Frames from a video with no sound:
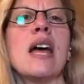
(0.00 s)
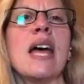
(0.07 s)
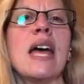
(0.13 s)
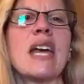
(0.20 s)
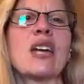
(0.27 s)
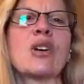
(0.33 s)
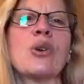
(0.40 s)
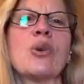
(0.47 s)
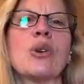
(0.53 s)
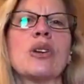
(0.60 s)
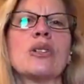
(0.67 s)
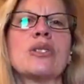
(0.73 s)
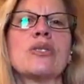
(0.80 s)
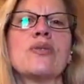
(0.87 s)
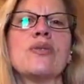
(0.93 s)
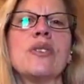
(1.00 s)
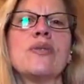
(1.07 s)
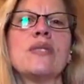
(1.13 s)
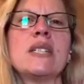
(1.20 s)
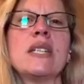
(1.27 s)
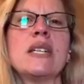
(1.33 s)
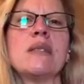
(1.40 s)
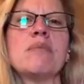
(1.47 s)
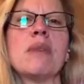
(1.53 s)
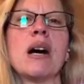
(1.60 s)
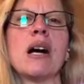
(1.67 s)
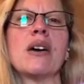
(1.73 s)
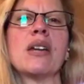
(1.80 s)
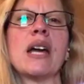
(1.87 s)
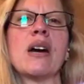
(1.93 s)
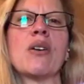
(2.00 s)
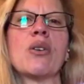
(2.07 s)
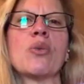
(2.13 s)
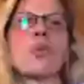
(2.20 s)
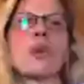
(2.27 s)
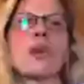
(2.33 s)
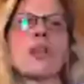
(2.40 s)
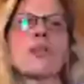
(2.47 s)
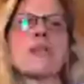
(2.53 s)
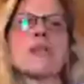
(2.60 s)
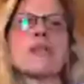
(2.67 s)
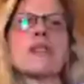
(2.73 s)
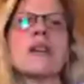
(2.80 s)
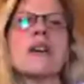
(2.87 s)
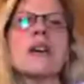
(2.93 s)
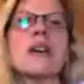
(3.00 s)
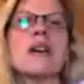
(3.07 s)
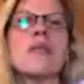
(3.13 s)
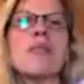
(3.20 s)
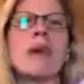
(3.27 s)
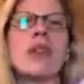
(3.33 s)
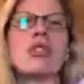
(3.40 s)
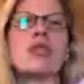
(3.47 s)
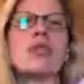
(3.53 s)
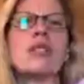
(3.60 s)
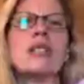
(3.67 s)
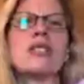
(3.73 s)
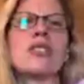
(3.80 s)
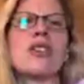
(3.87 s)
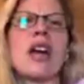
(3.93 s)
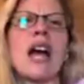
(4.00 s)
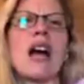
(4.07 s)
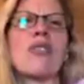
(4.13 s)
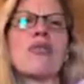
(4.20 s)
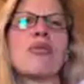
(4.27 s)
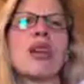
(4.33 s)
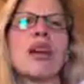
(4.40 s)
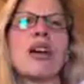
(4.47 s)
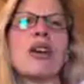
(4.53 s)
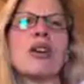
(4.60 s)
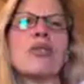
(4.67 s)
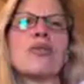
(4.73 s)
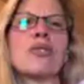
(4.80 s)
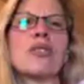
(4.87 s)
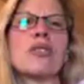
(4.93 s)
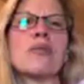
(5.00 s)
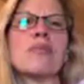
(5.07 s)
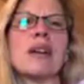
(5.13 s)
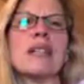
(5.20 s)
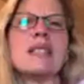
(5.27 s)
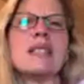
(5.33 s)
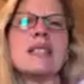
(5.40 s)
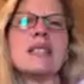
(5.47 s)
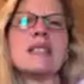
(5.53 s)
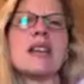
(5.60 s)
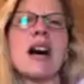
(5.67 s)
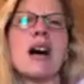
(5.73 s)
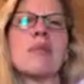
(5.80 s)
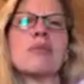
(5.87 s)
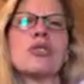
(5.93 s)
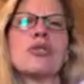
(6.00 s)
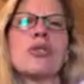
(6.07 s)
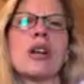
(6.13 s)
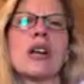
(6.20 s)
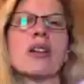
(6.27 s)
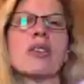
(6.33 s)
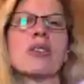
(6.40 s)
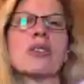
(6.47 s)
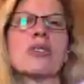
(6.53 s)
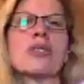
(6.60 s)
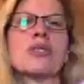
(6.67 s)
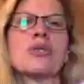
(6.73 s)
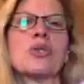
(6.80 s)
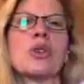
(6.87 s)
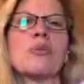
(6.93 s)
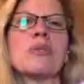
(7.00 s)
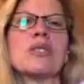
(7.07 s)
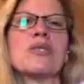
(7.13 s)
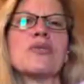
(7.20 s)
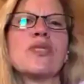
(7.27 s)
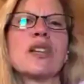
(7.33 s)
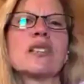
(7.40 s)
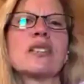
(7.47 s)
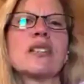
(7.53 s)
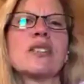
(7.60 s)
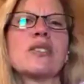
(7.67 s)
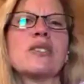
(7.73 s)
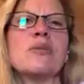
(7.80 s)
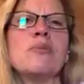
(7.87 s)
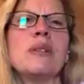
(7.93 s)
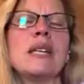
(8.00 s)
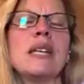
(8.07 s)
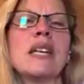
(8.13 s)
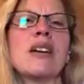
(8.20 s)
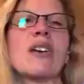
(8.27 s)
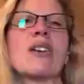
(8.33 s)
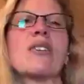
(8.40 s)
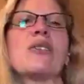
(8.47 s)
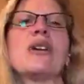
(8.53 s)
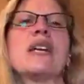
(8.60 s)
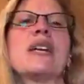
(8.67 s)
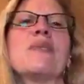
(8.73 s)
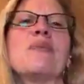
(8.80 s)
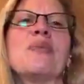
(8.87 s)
acorns, 15-mile-an-hour winds. My trees are halfway over my tin-top trailer. Storm is fixing to be here. Oi.